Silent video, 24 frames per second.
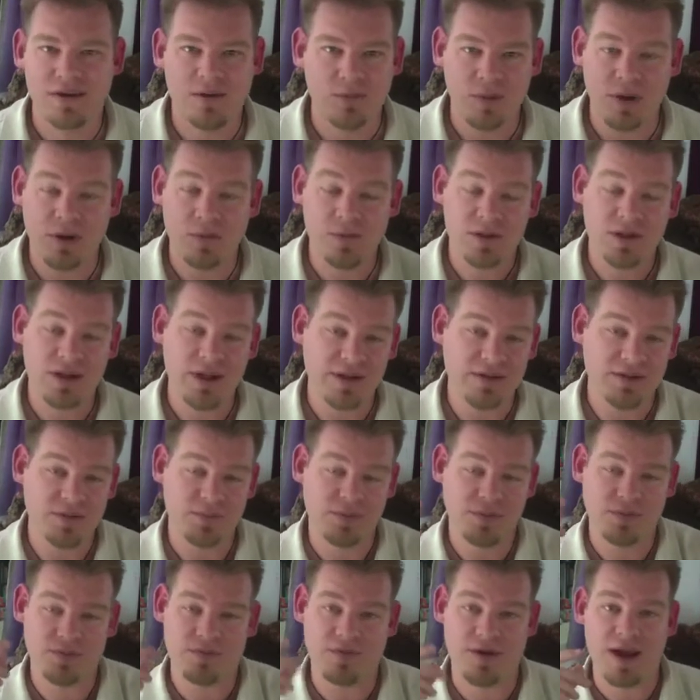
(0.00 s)
Well, we'd like to
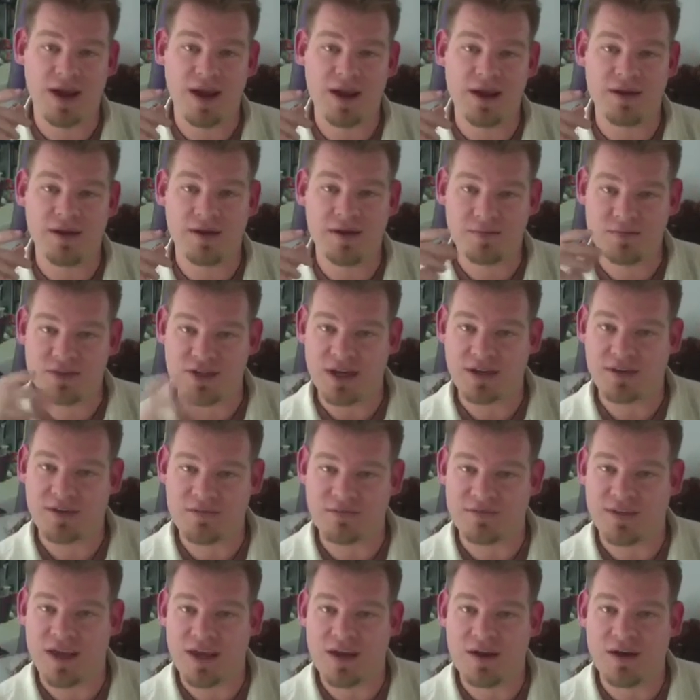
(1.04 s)
provide
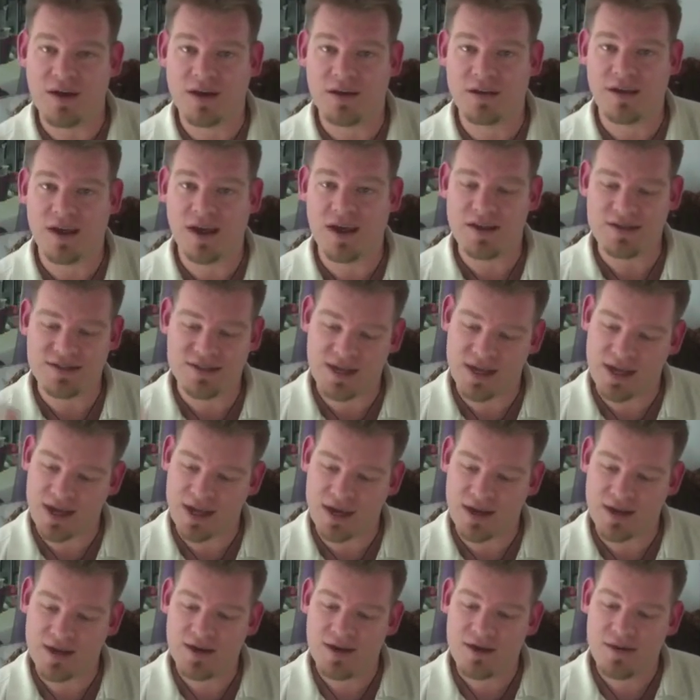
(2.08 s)
objective data on that and say,
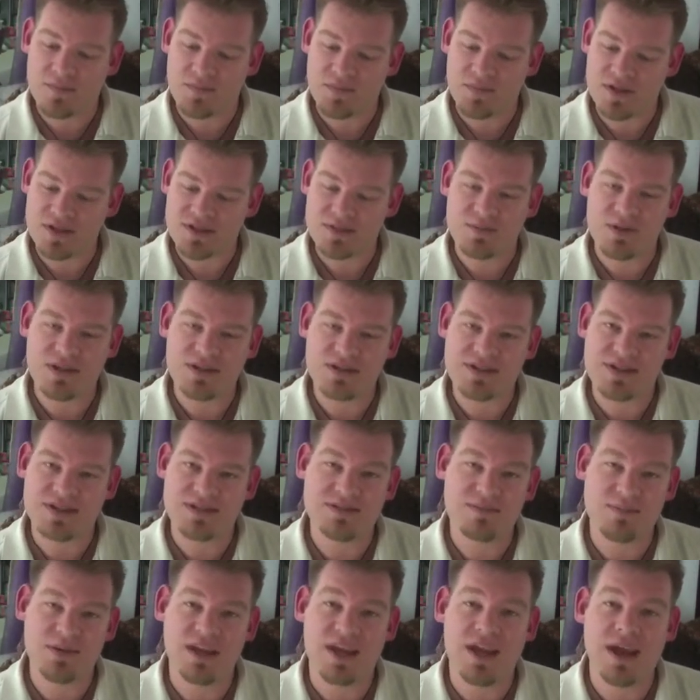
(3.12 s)
hey, this means
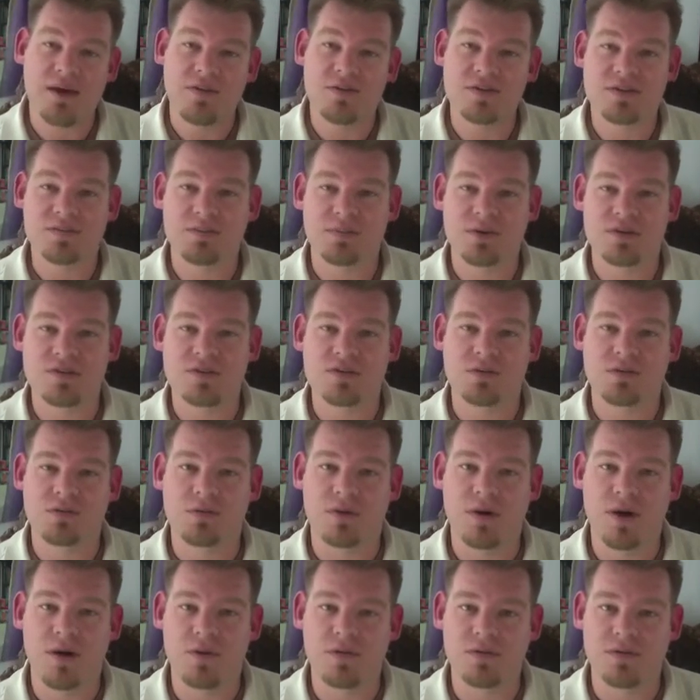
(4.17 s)
this many hours of personal
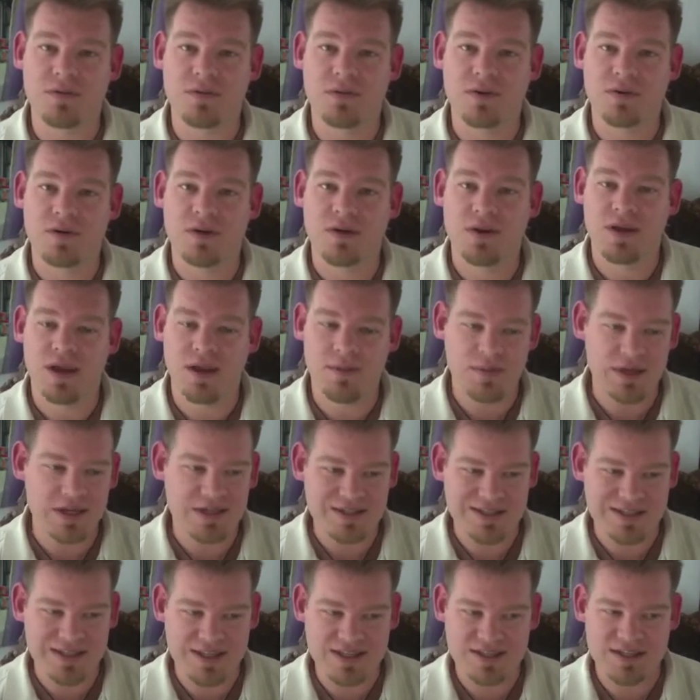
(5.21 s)
growth. It
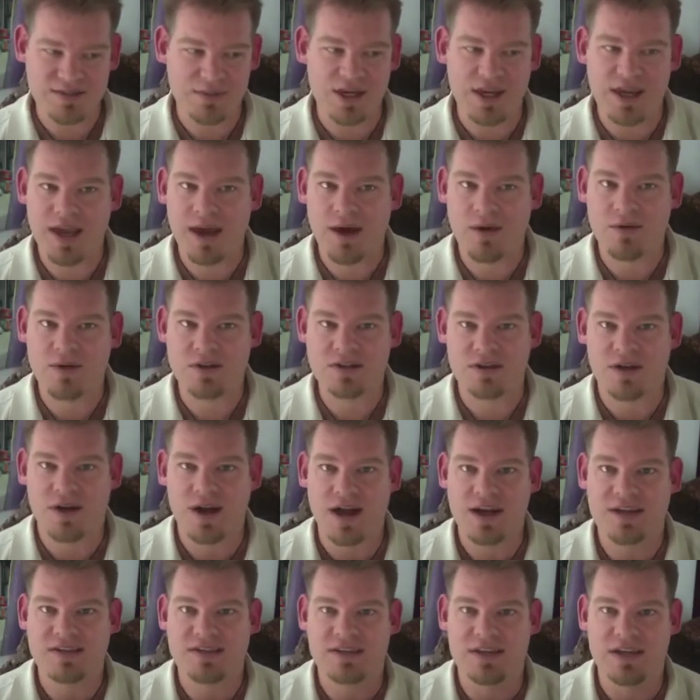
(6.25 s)
means this many hours are
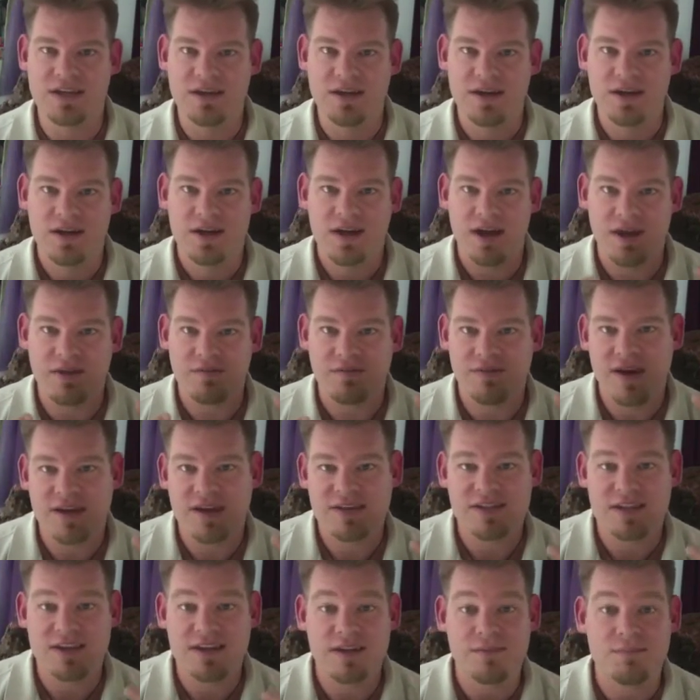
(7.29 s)
actually
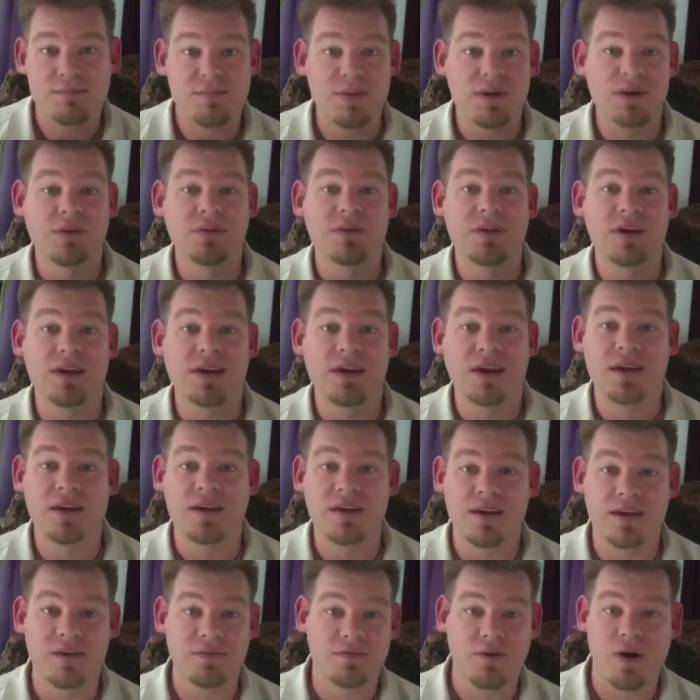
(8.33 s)
invested in building
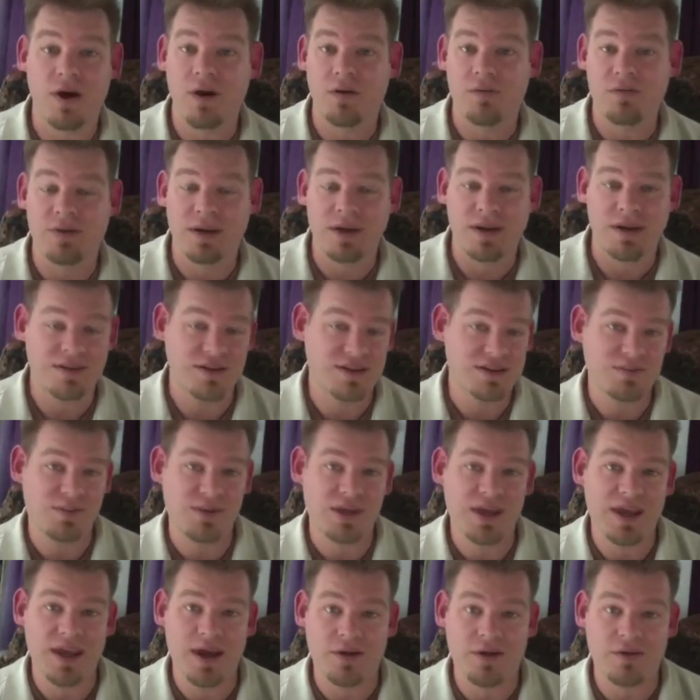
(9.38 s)
and evolving, and this
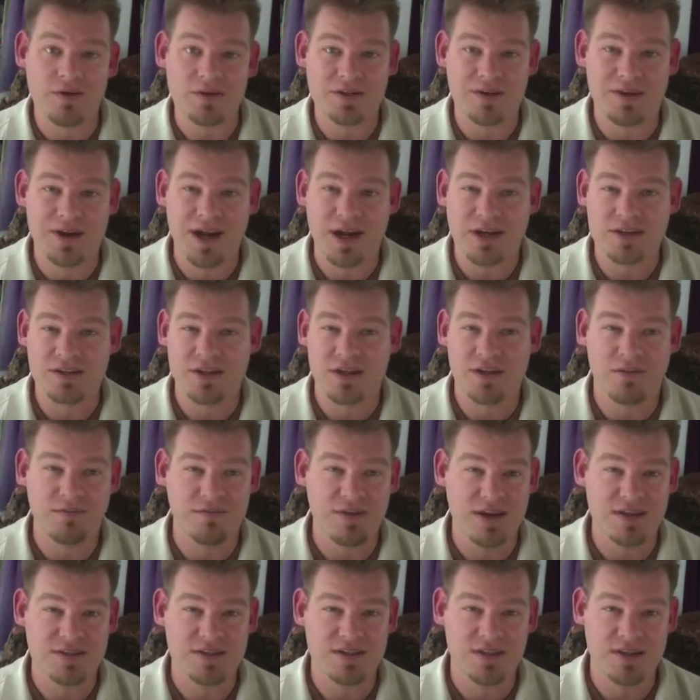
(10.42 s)
many hours are actually
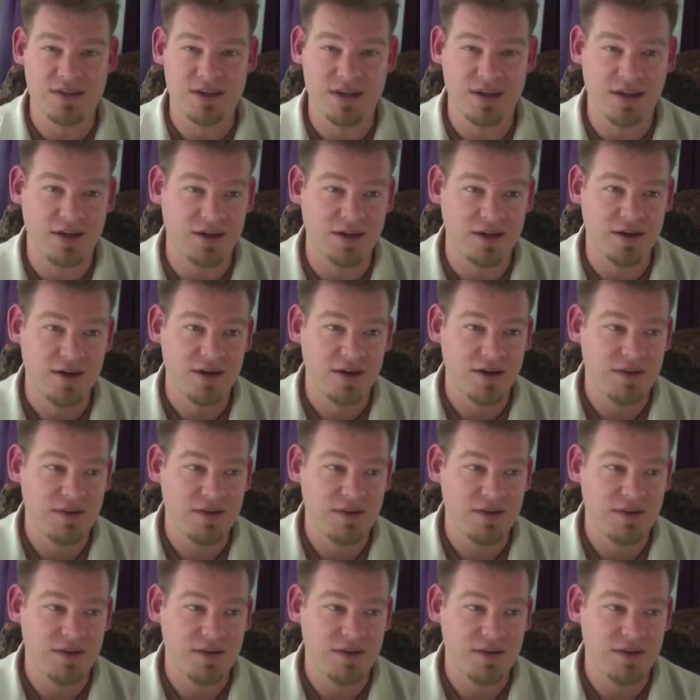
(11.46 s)
invested in